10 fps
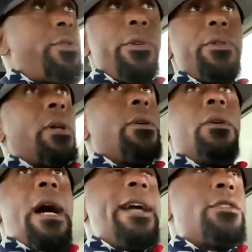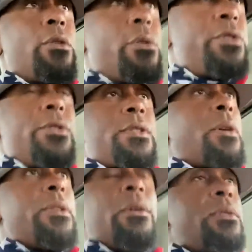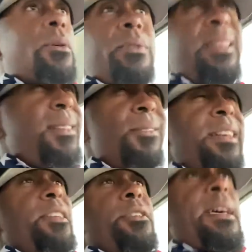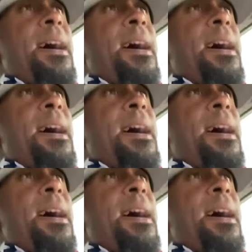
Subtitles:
do the whole "I told you so." You don't need to do that.